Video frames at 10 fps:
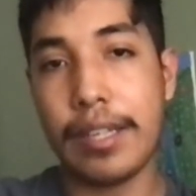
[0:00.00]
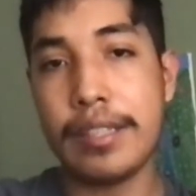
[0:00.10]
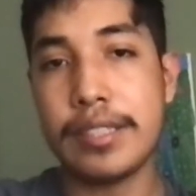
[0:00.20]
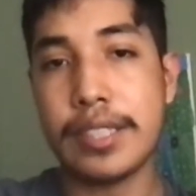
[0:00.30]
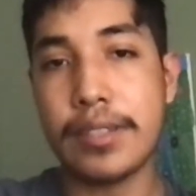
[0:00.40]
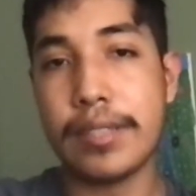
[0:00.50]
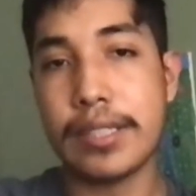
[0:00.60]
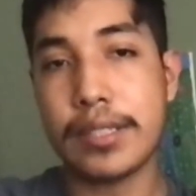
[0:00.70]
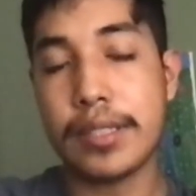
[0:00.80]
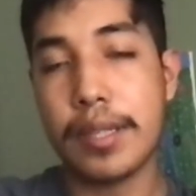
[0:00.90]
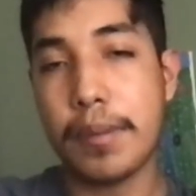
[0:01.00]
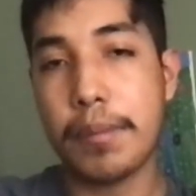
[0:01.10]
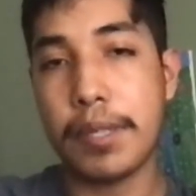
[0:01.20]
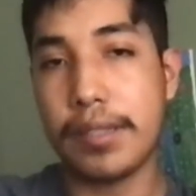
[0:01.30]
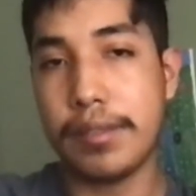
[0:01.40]
series,
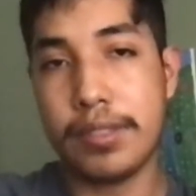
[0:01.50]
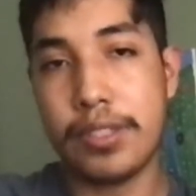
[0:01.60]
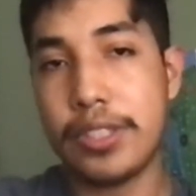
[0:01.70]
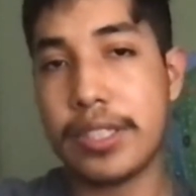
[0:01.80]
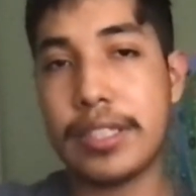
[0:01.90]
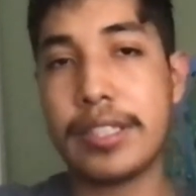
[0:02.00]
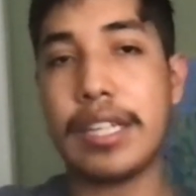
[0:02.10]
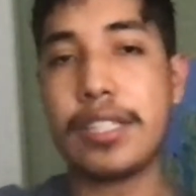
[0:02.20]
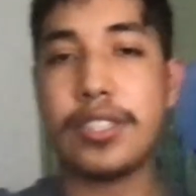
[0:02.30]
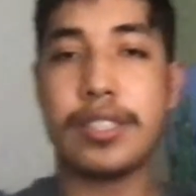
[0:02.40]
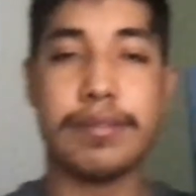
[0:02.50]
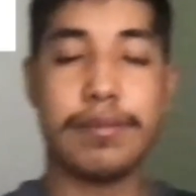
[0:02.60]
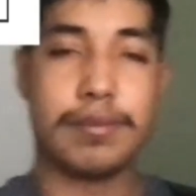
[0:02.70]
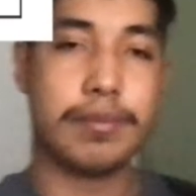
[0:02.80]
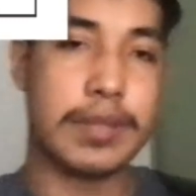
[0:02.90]
but you guys shouldn't
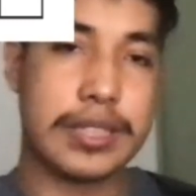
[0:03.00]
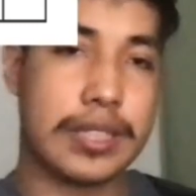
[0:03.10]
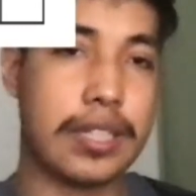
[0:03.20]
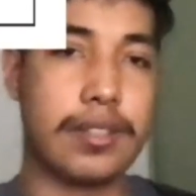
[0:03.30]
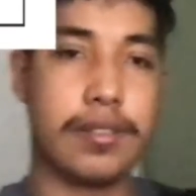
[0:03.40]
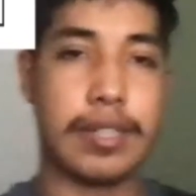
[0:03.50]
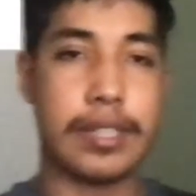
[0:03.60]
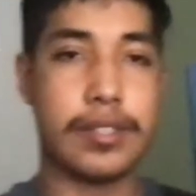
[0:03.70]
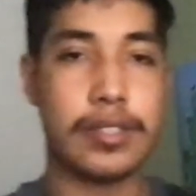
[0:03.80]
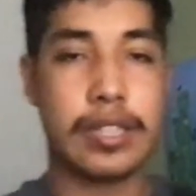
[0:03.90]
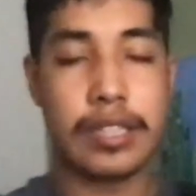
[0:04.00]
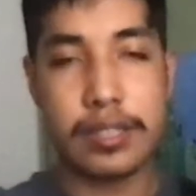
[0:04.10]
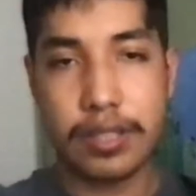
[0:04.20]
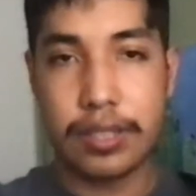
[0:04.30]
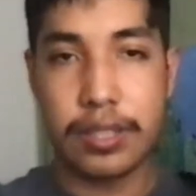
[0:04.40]
be scared, right? You guys
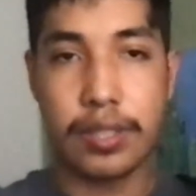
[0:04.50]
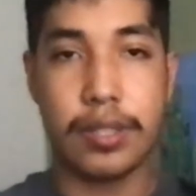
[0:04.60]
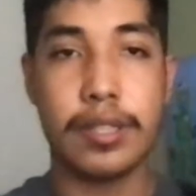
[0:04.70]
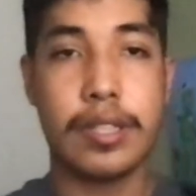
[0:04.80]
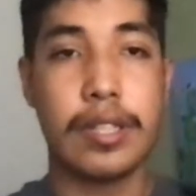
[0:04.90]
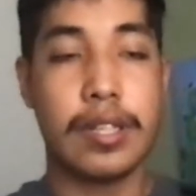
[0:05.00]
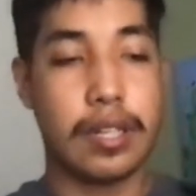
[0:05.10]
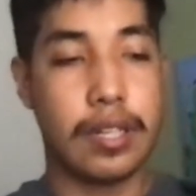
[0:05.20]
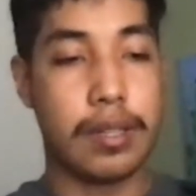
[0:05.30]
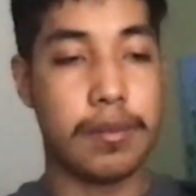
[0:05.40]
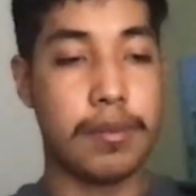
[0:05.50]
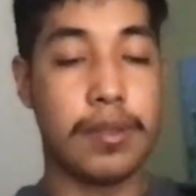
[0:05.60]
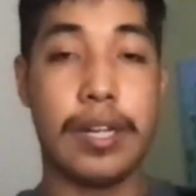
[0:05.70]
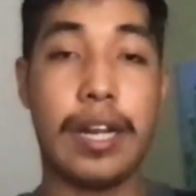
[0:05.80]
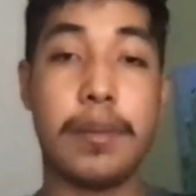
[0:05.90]
should
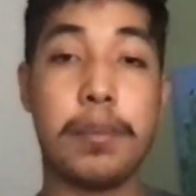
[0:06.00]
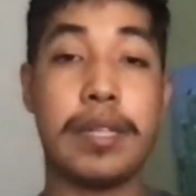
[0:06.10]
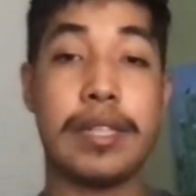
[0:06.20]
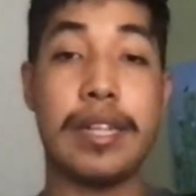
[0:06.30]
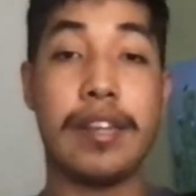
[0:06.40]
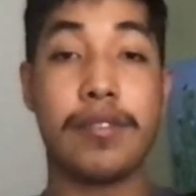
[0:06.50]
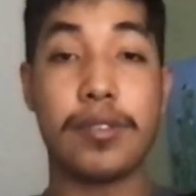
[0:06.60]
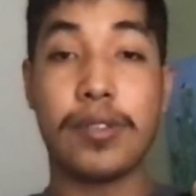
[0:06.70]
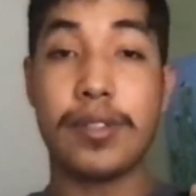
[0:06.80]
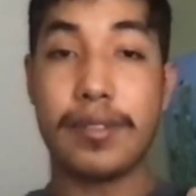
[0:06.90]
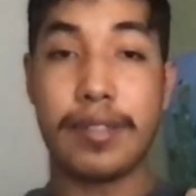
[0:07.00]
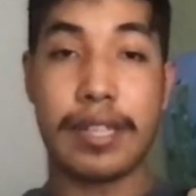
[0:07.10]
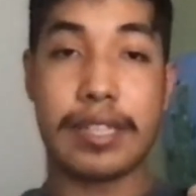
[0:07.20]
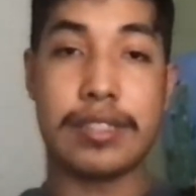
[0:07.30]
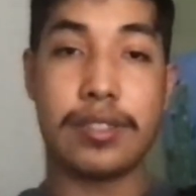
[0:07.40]
learn how to play the F chord,
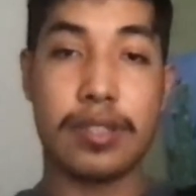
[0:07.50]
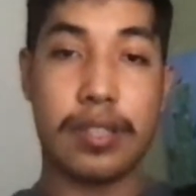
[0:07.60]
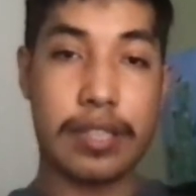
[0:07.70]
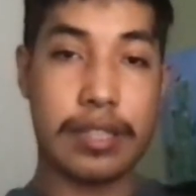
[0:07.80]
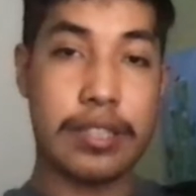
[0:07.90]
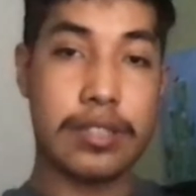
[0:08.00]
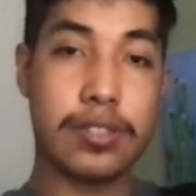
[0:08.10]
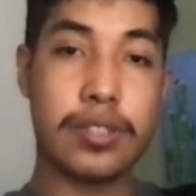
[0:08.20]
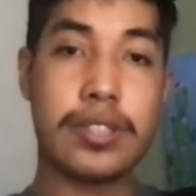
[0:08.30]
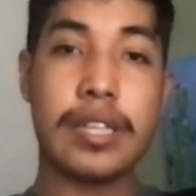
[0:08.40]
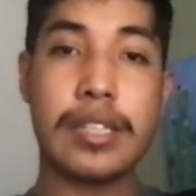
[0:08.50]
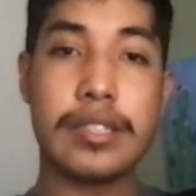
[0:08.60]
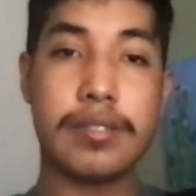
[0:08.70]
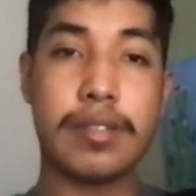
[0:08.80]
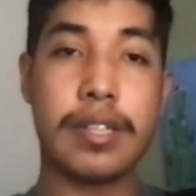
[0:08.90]
like I showed you guys,
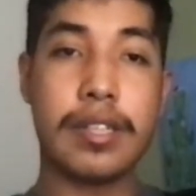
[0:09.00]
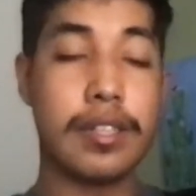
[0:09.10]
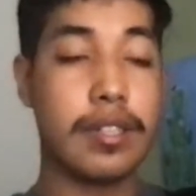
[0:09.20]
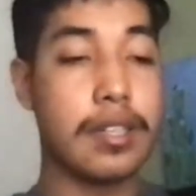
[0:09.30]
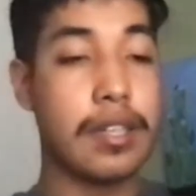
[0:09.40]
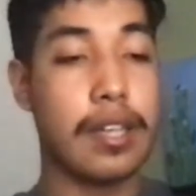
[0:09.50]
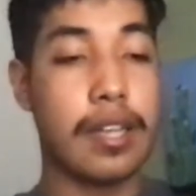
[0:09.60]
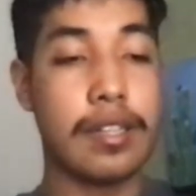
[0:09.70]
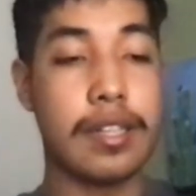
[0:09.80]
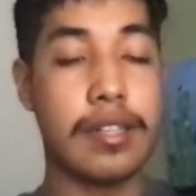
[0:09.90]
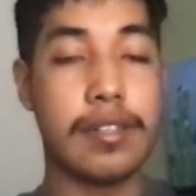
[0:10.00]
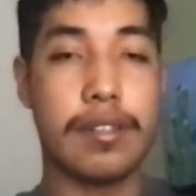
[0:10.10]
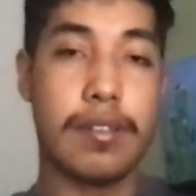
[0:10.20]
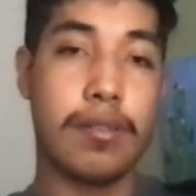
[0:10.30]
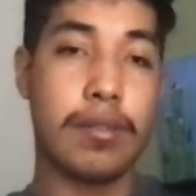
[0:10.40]
right? And then
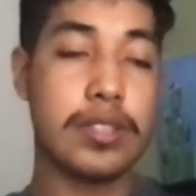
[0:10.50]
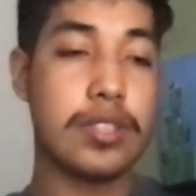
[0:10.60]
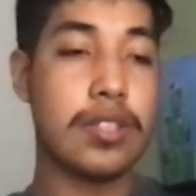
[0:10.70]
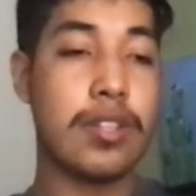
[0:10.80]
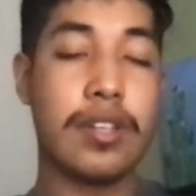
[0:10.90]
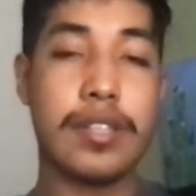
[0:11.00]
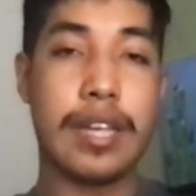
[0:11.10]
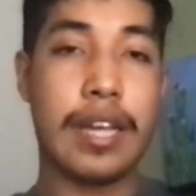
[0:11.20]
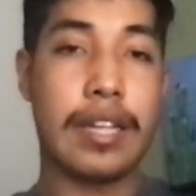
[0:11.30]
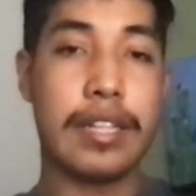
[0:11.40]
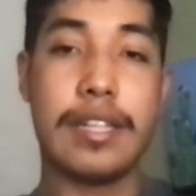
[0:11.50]
once you learn that